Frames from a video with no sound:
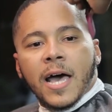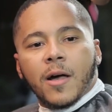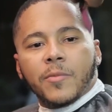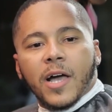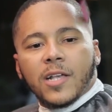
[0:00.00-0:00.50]

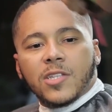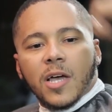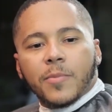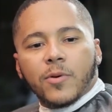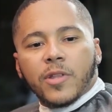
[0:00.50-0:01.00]
And yeah, I
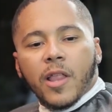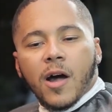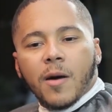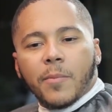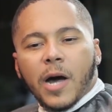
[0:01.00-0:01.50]
started building
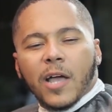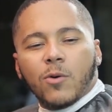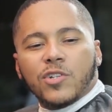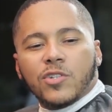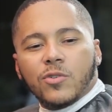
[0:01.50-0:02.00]
it up. But I
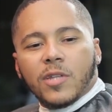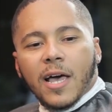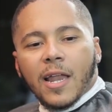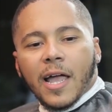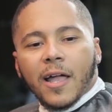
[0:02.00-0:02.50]
always knew
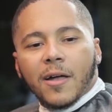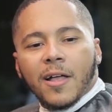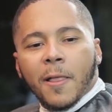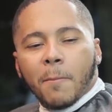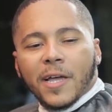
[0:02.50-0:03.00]
that like
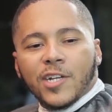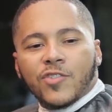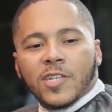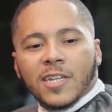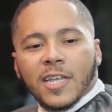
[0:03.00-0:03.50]
my
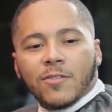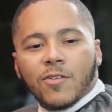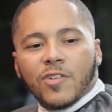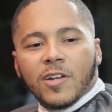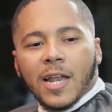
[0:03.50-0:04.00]
interest
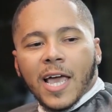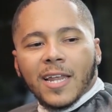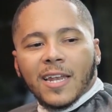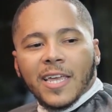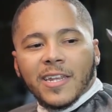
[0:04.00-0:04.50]

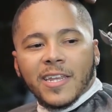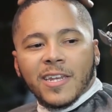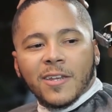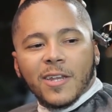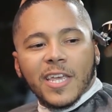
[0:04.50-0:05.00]
laid
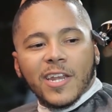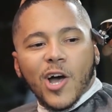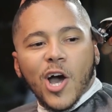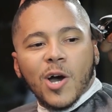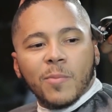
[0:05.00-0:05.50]
in
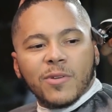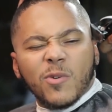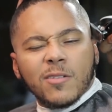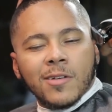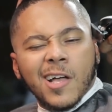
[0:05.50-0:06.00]

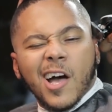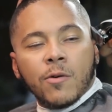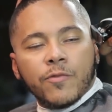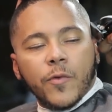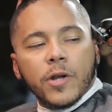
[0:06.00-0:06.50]
urban, well,
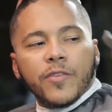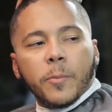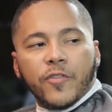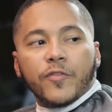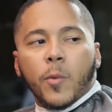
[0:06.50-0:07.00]
for want
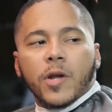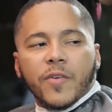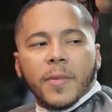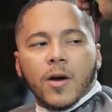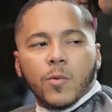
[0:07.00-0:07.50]

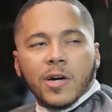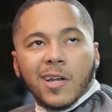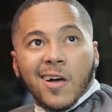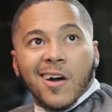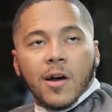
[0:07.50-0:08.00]
of a better
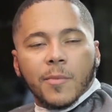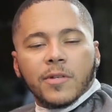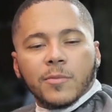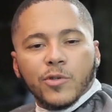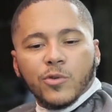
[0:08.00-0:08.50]
word,
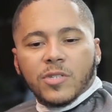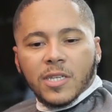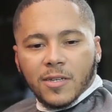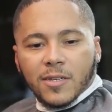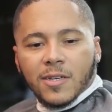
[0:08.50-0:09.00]
urban music.